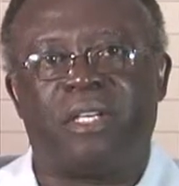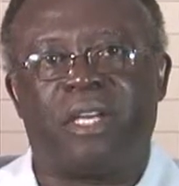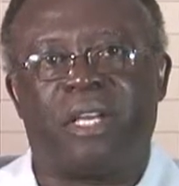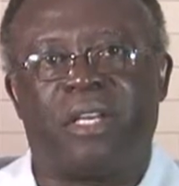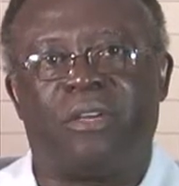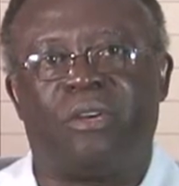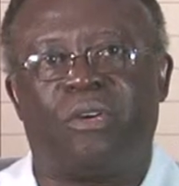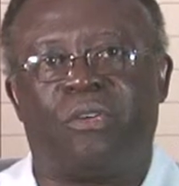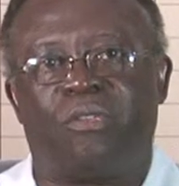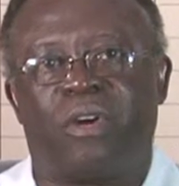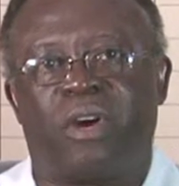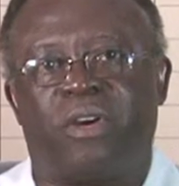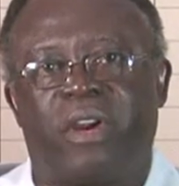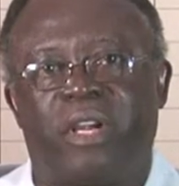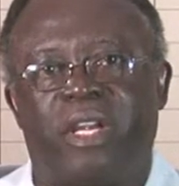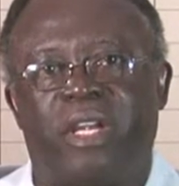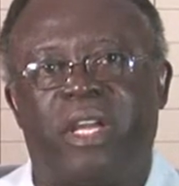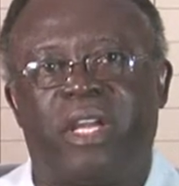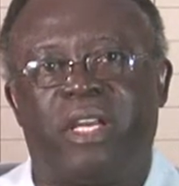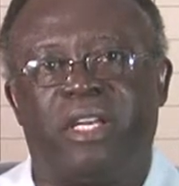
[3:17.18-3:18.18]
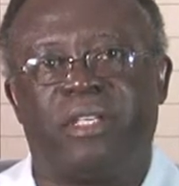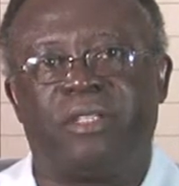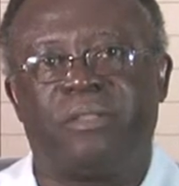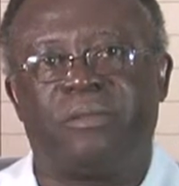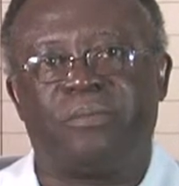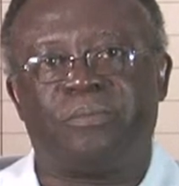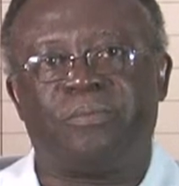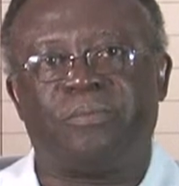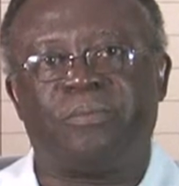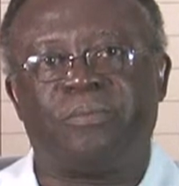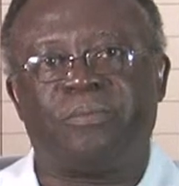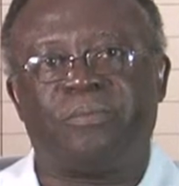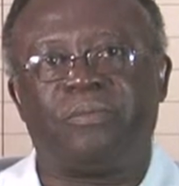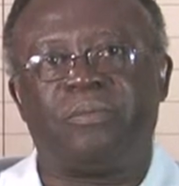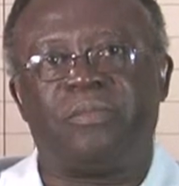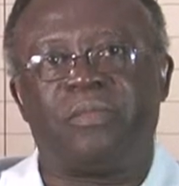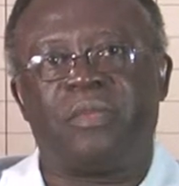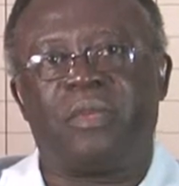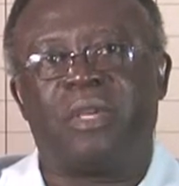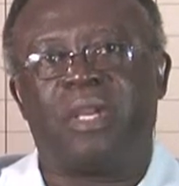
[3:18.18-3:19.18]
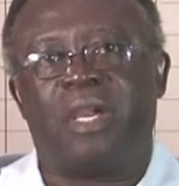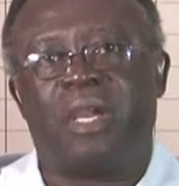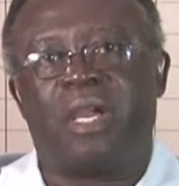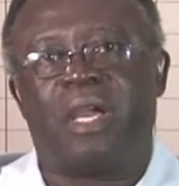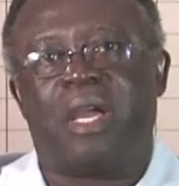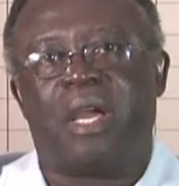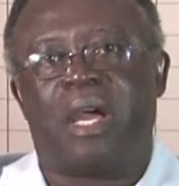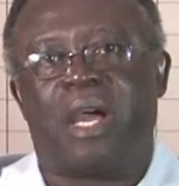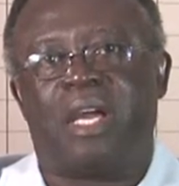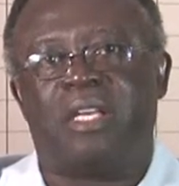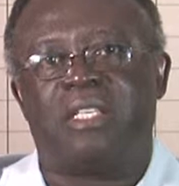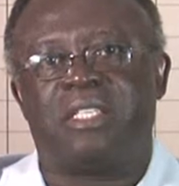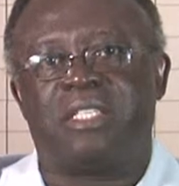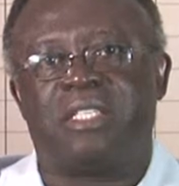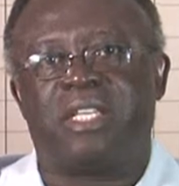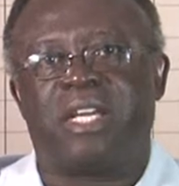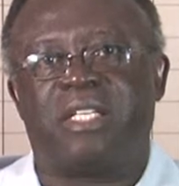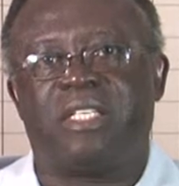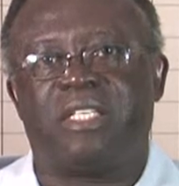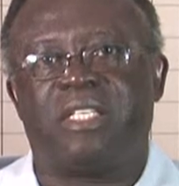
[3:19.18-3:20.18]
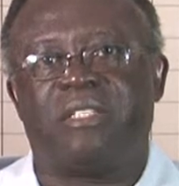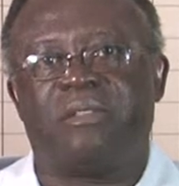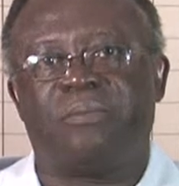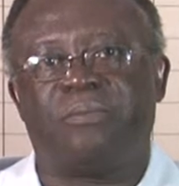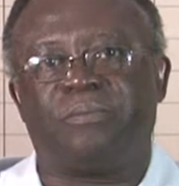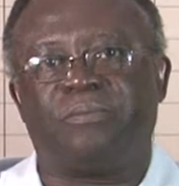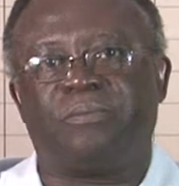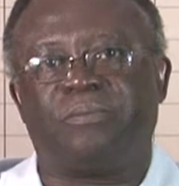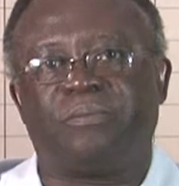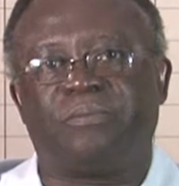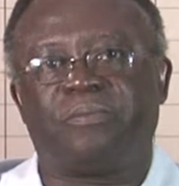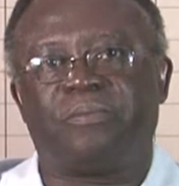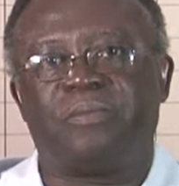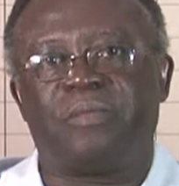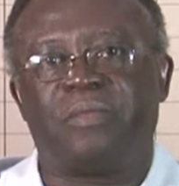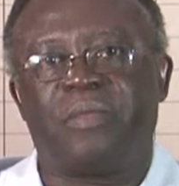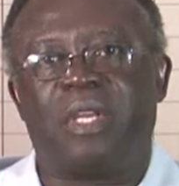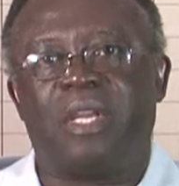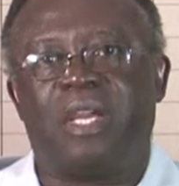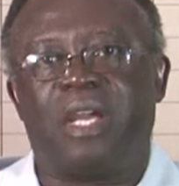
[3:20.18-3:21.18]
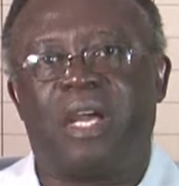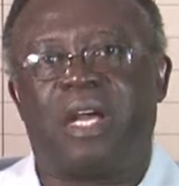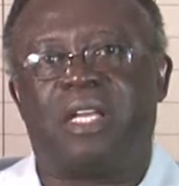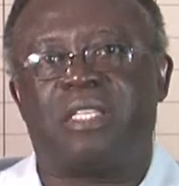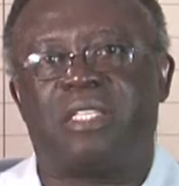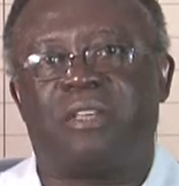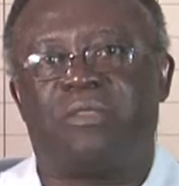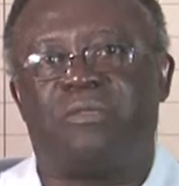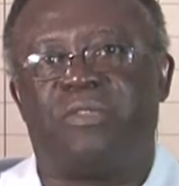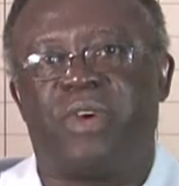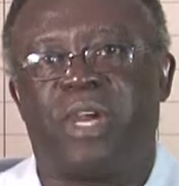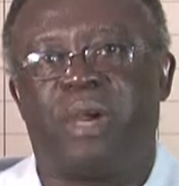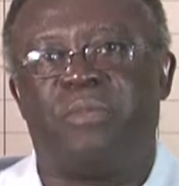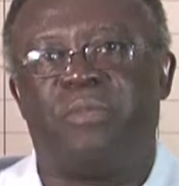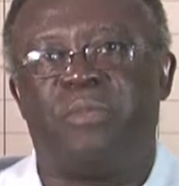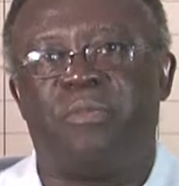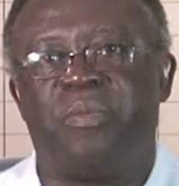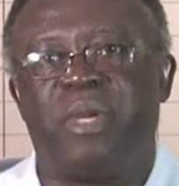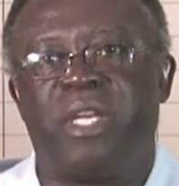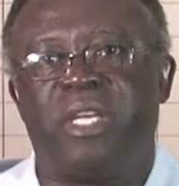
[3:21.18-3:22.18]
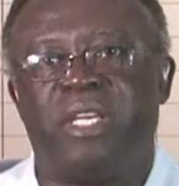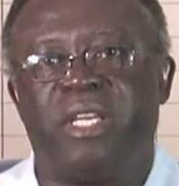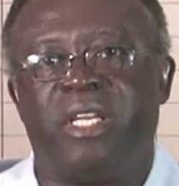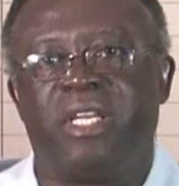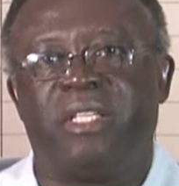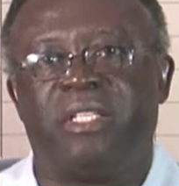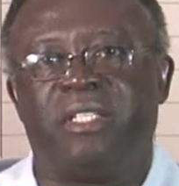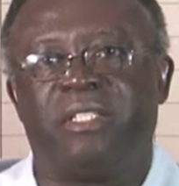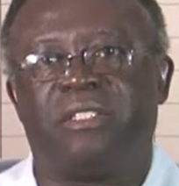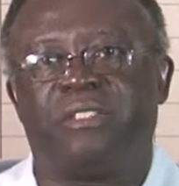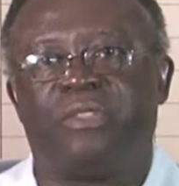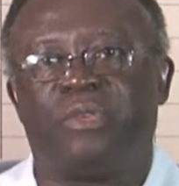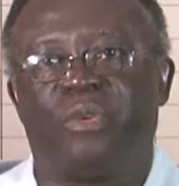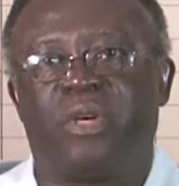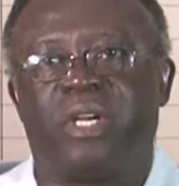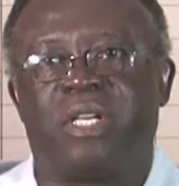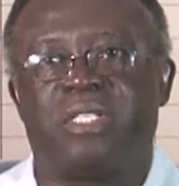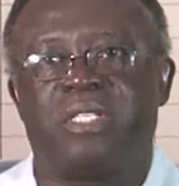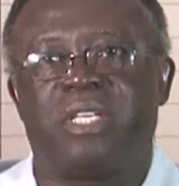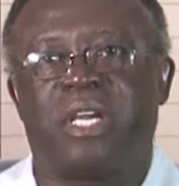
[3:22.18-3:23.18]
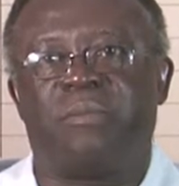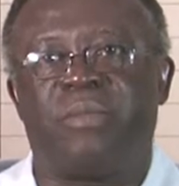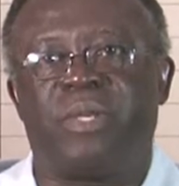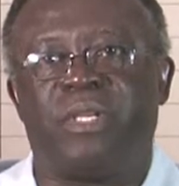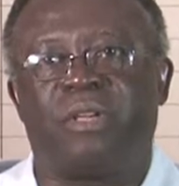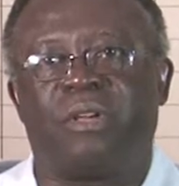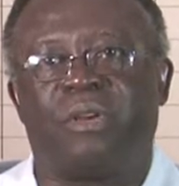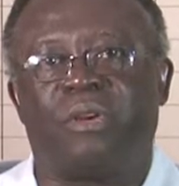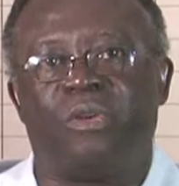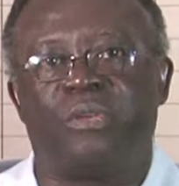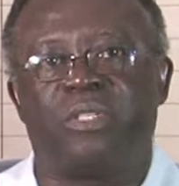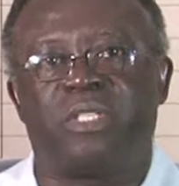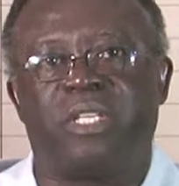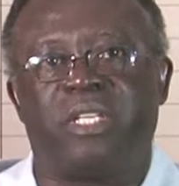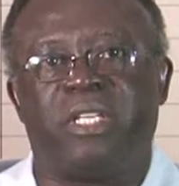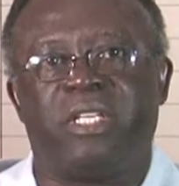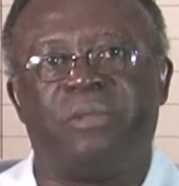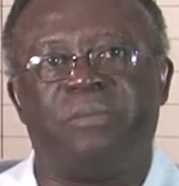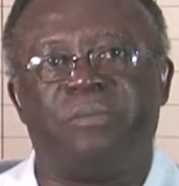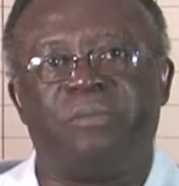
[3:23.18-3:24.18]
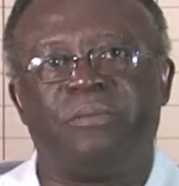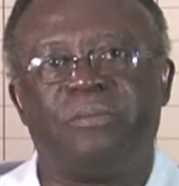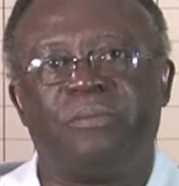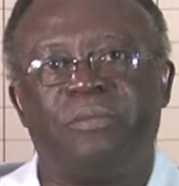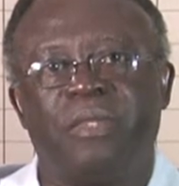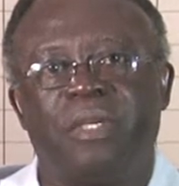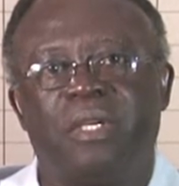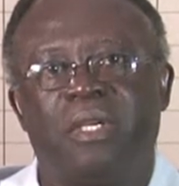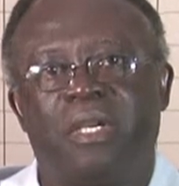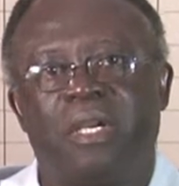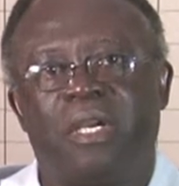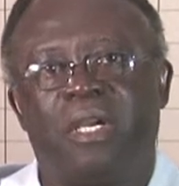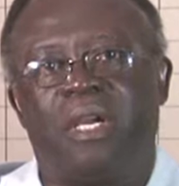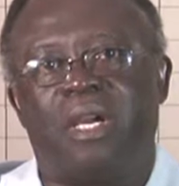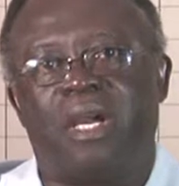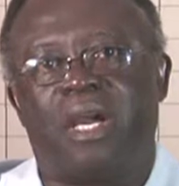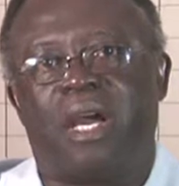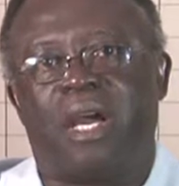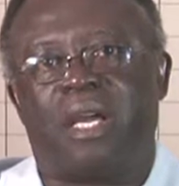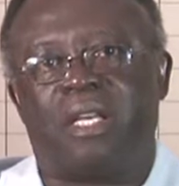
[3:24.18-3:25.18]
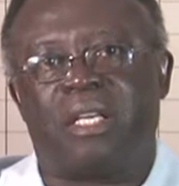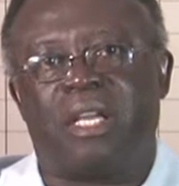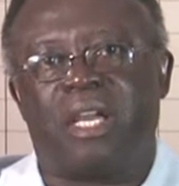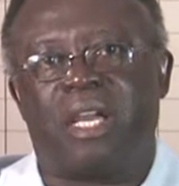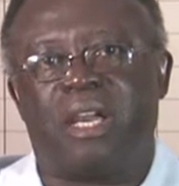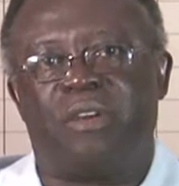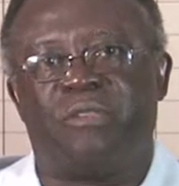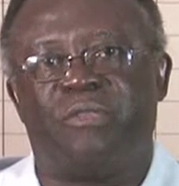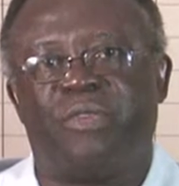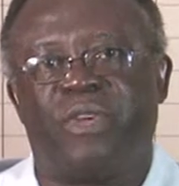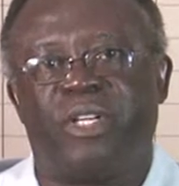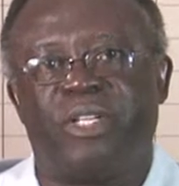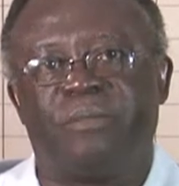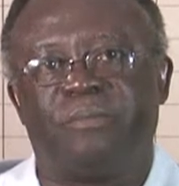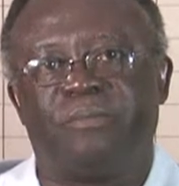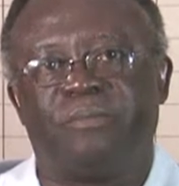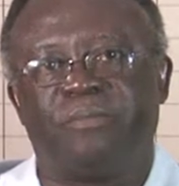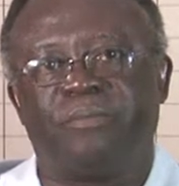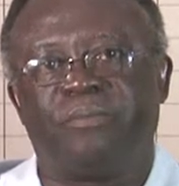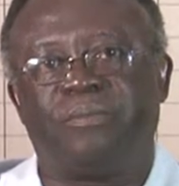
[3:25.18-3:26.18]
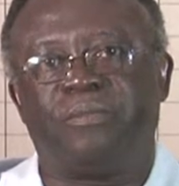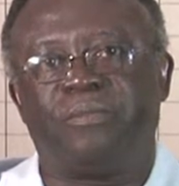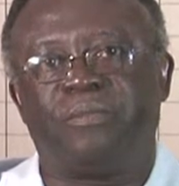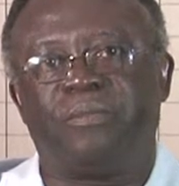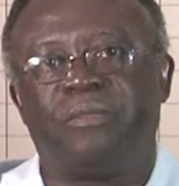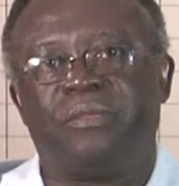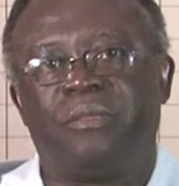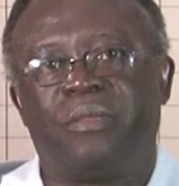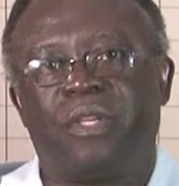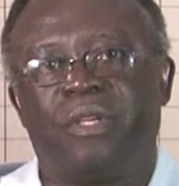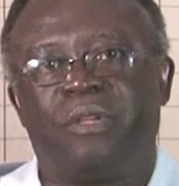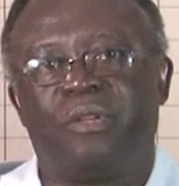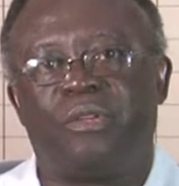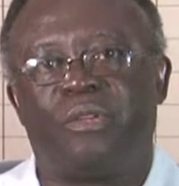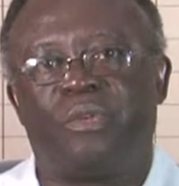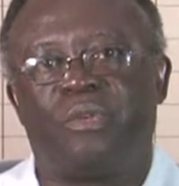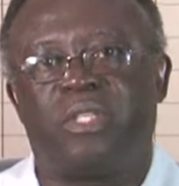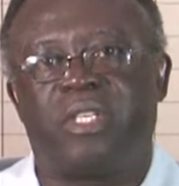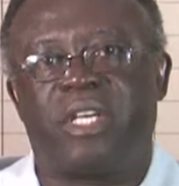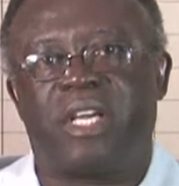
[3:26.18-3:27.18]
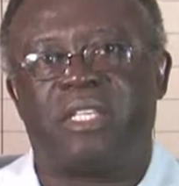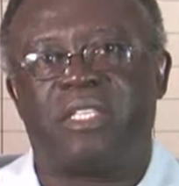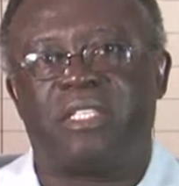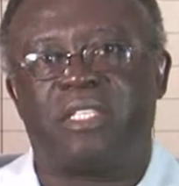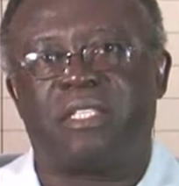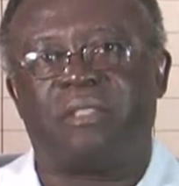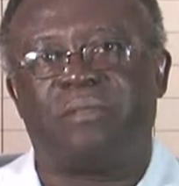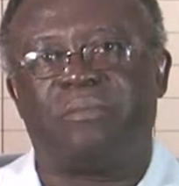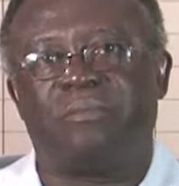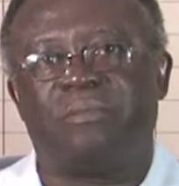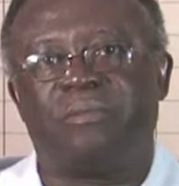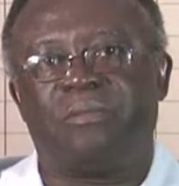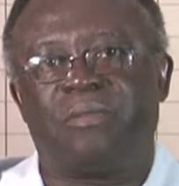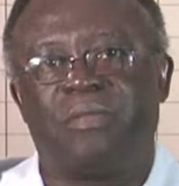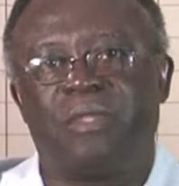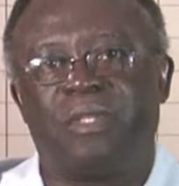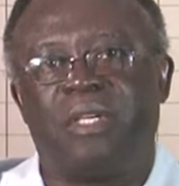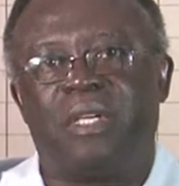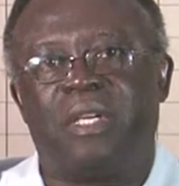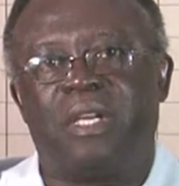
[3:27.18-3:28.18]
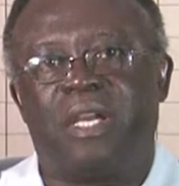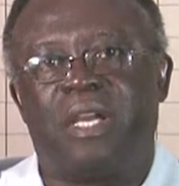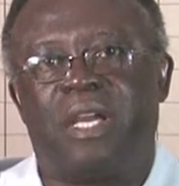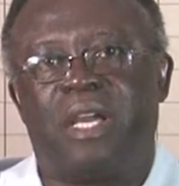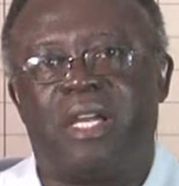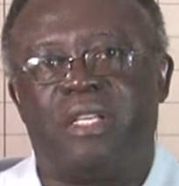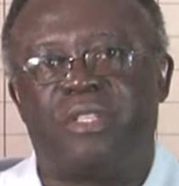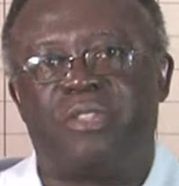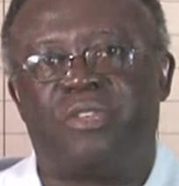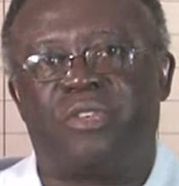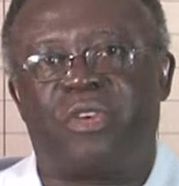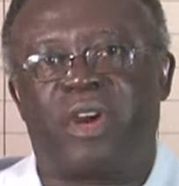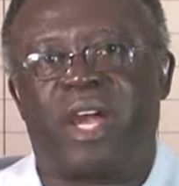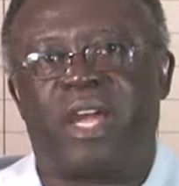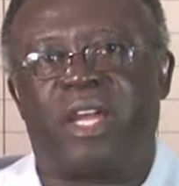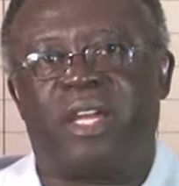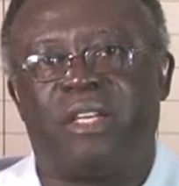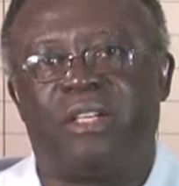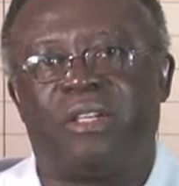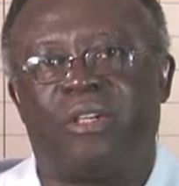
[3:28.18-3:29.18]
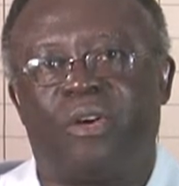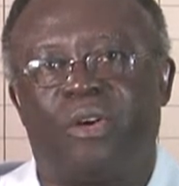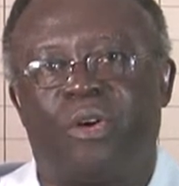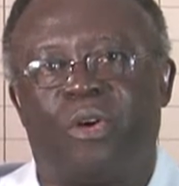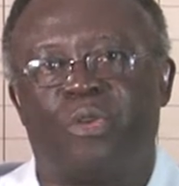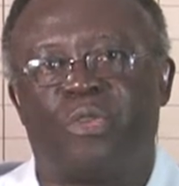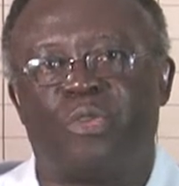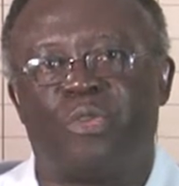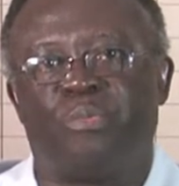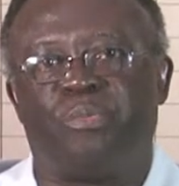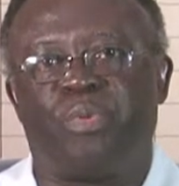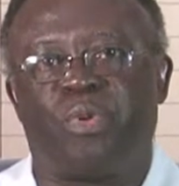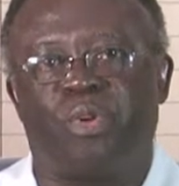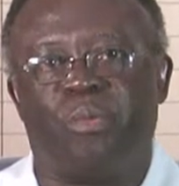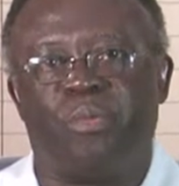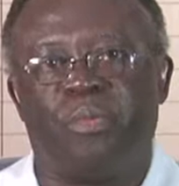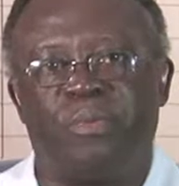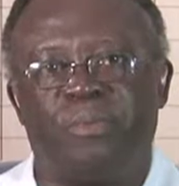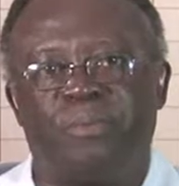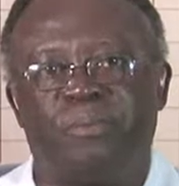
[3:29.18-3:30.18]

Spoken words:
and over again, and search as a verb meaning to examine closely and carefully, to test and try or to probe.